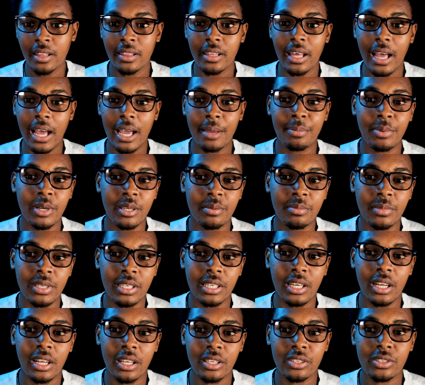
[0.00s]
The iPad
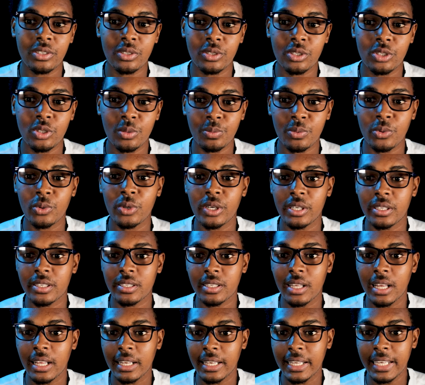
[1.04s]
mini also
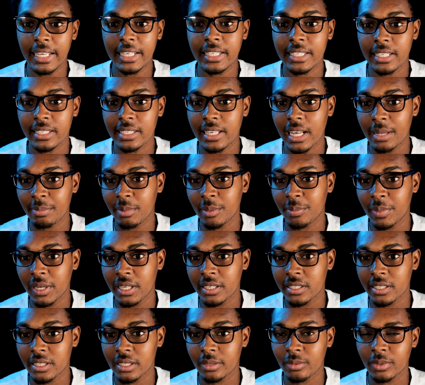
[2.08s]
supports the latest Apple
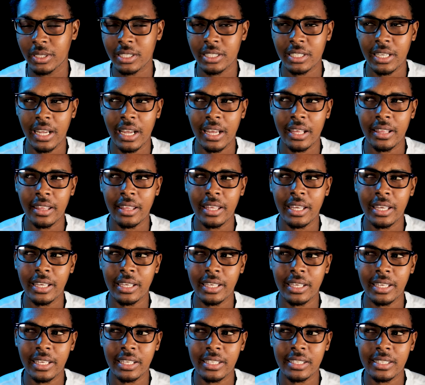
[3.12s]
Pencil which I
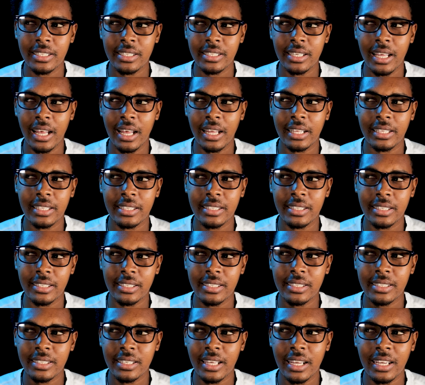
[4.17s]
think is at the
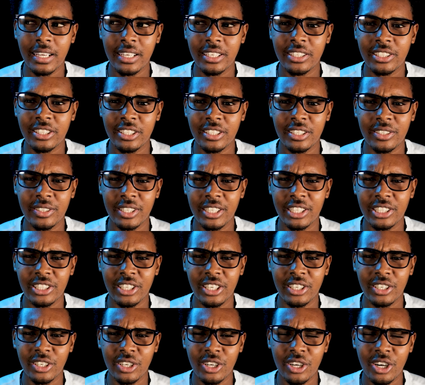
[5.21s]
second
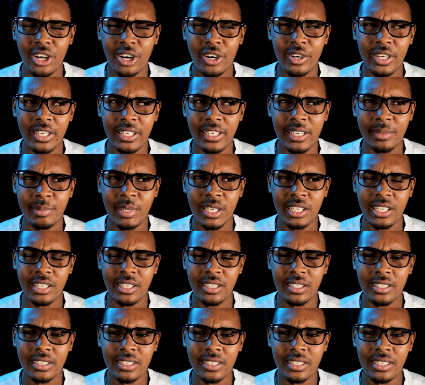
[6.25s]
generation currently
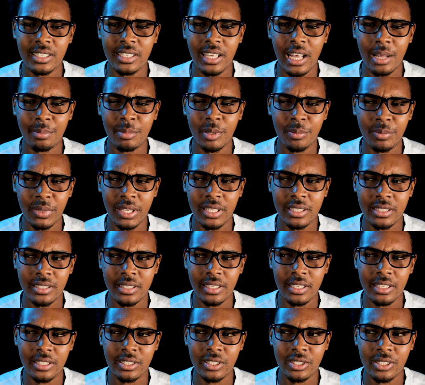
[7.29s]
because Apple
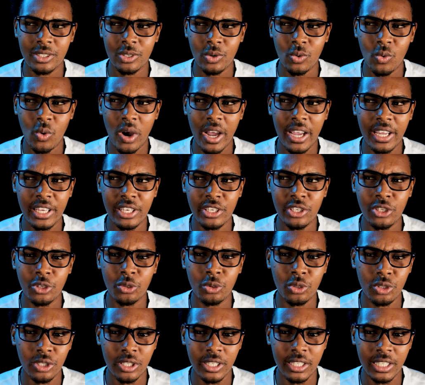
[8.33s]
Pencil is quite
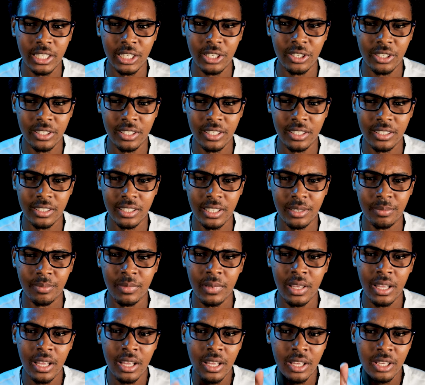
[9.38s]
new to the ecosystem.
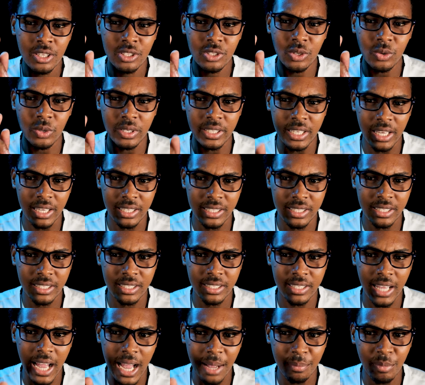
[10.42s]
So
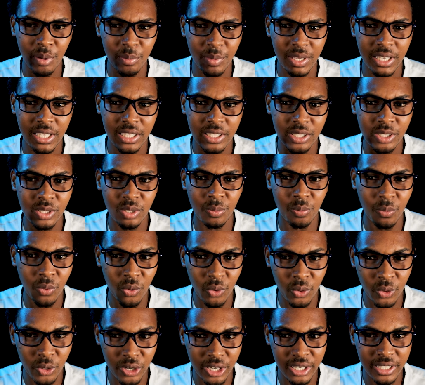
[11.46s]
yes, the Apple mini
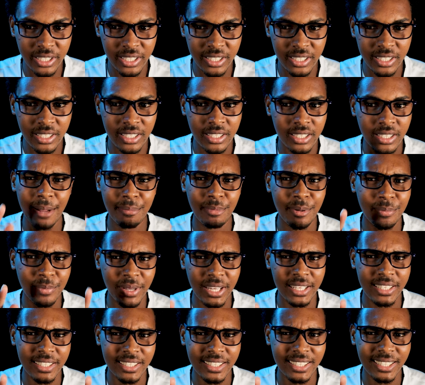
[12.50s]
supports Apple
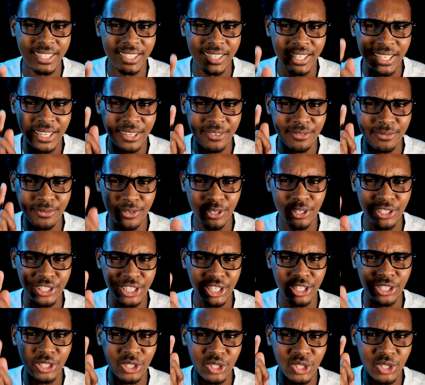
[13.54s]
Pencil
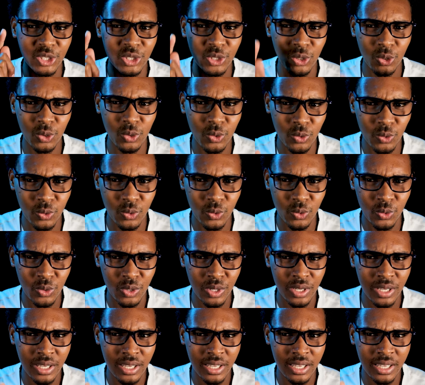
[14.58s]
version
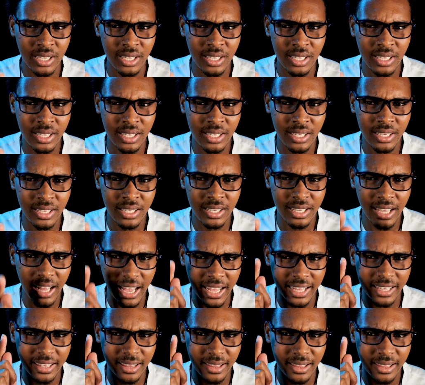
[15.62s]
2,
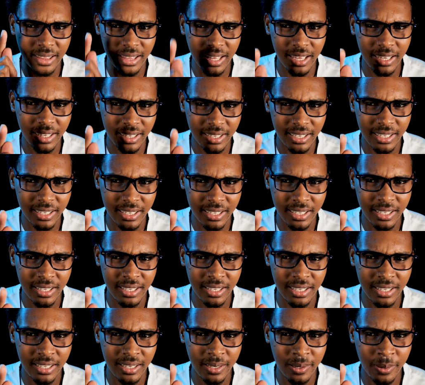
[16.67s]
I think.
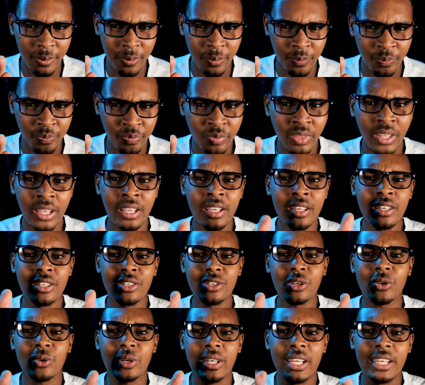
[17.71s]

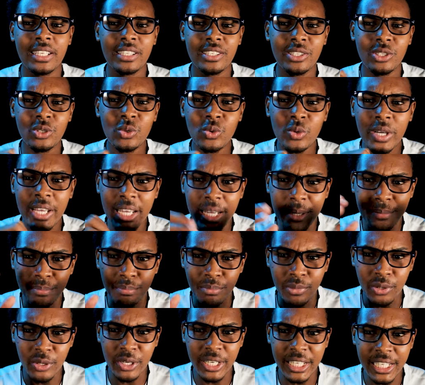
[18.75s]
So let's do a
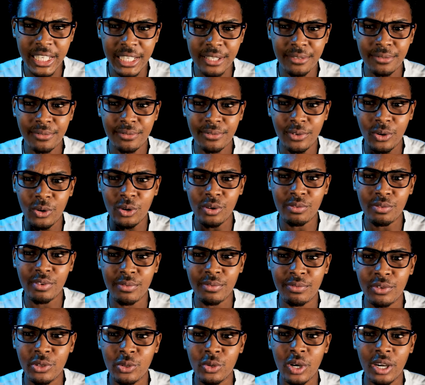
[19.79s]
brief
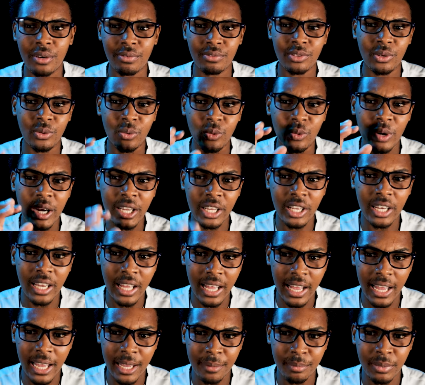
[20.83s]
overview of the
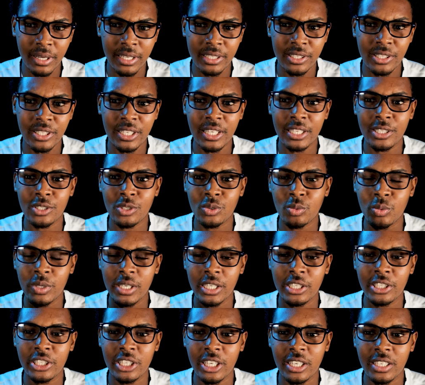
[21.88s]
regular iPad since
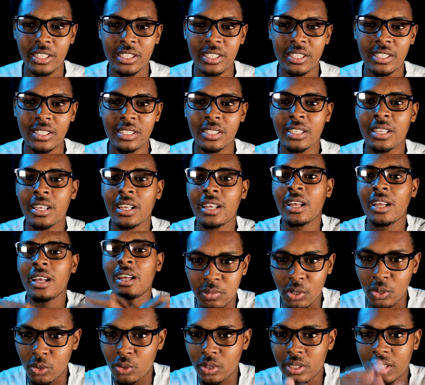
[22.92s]
we just
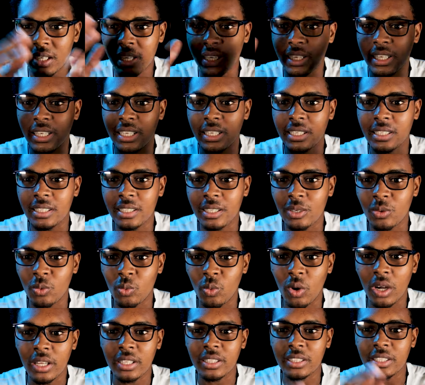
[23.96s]
bloated in the
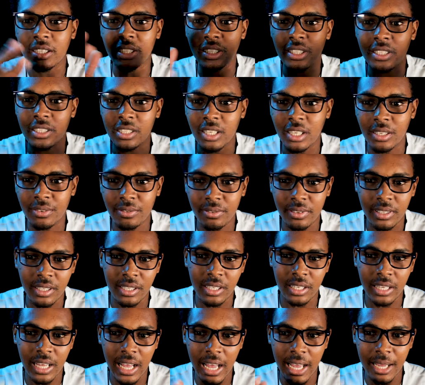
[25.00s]
wonders of
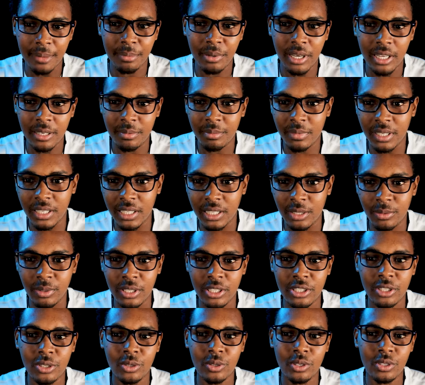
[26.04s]
the iPad mini
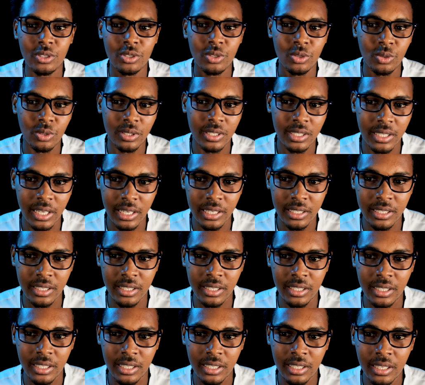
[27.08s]
which looks so
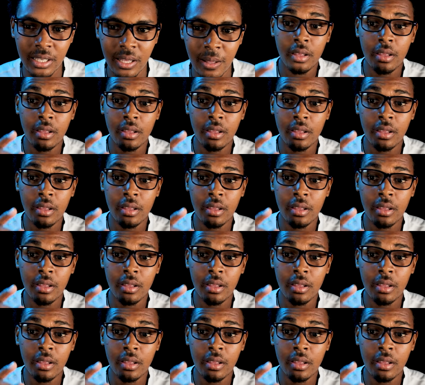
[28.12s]
sexy.